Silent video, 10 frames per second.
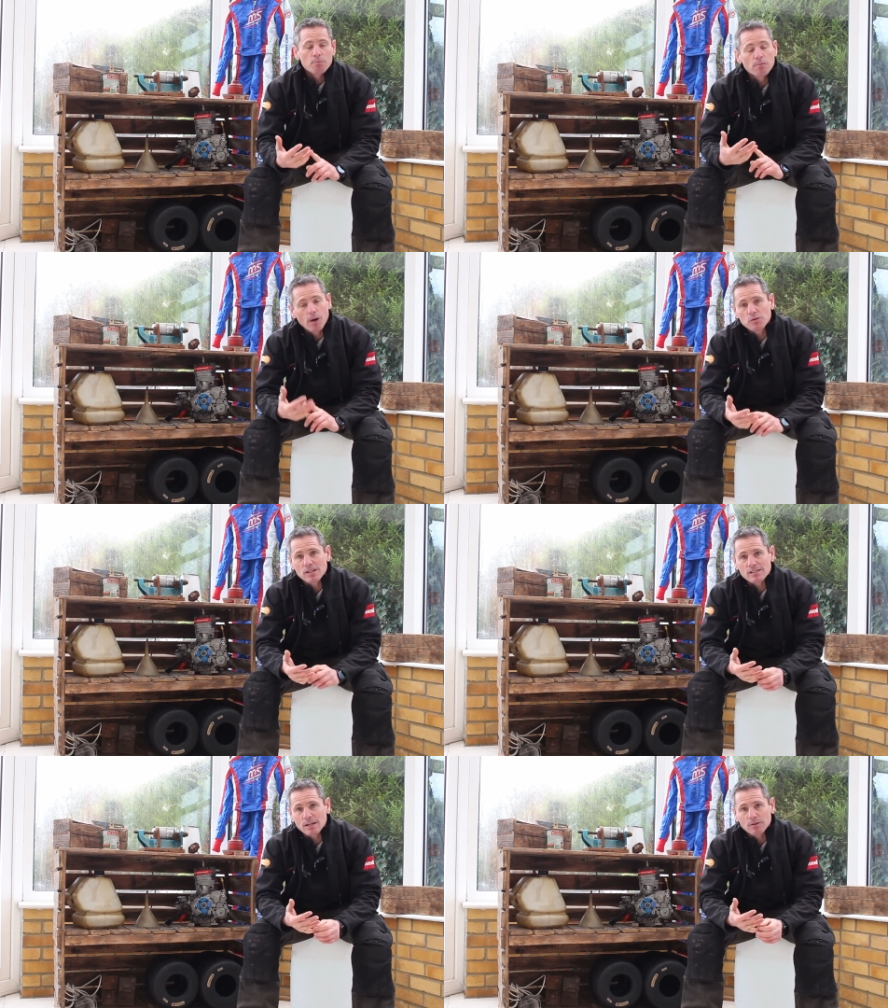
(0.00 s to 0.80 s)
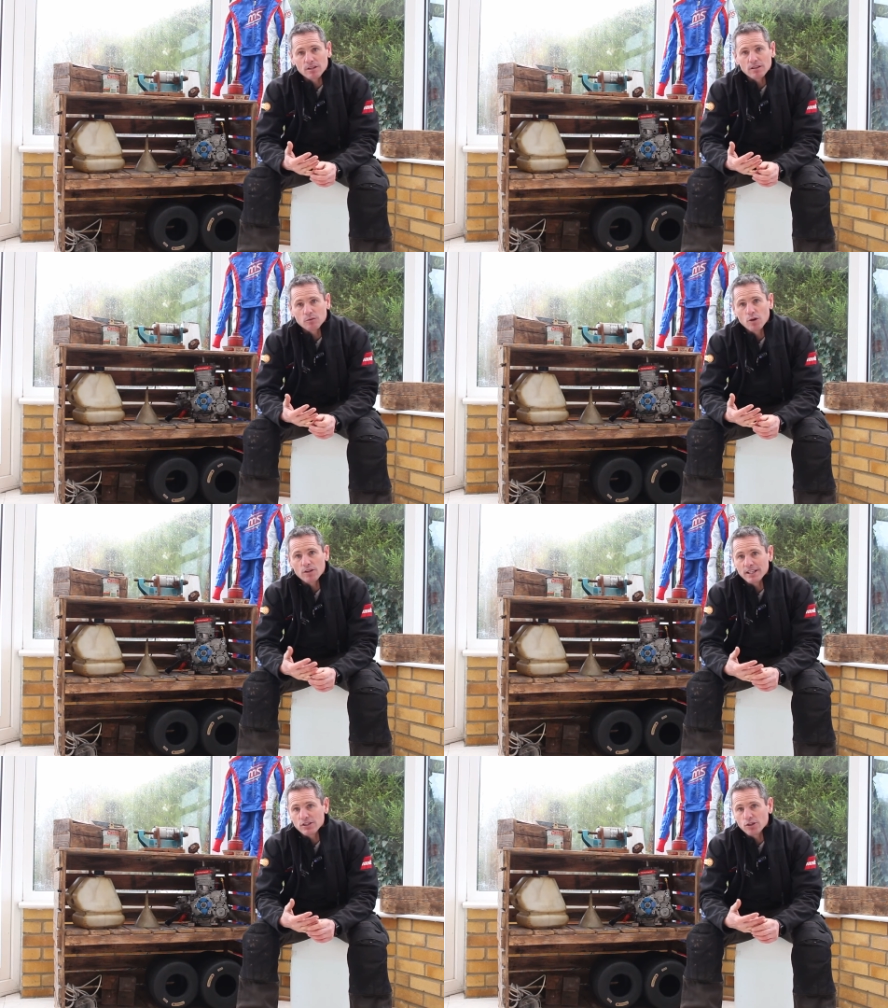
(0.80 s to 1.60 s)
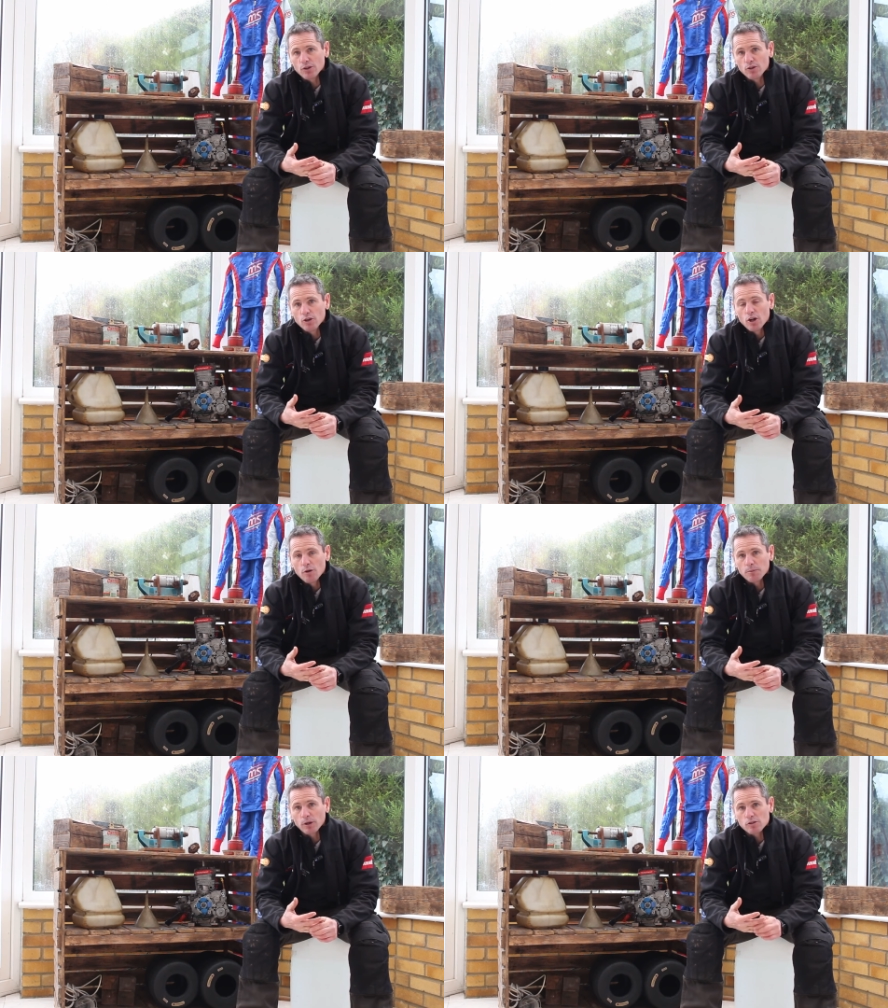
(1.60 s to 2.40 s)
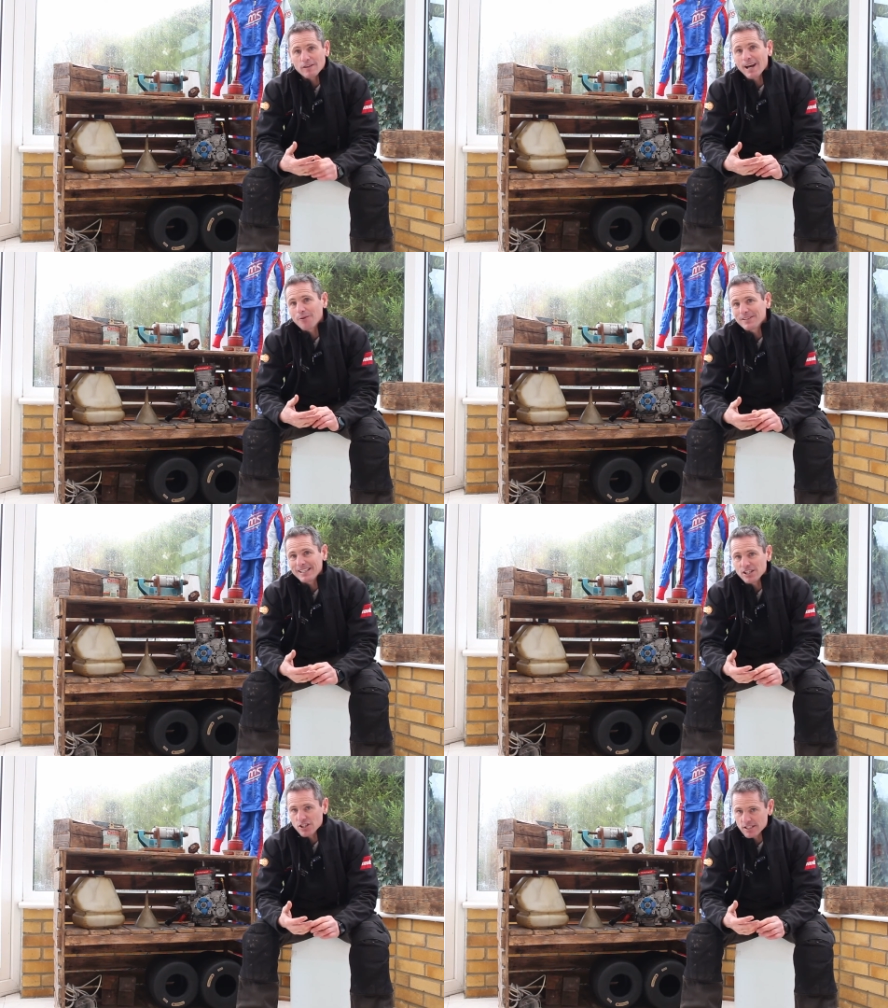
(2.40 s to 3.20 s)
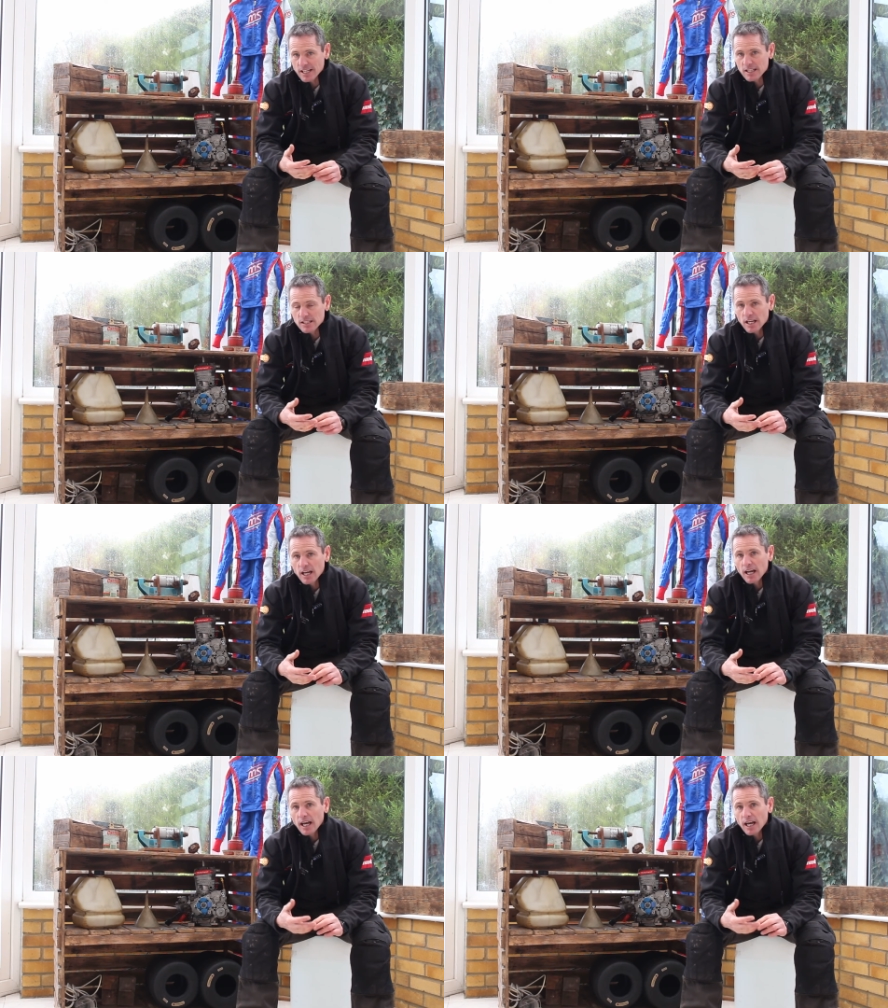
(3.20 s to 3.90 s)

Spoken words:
promoting some of the work they do because of how niche it is,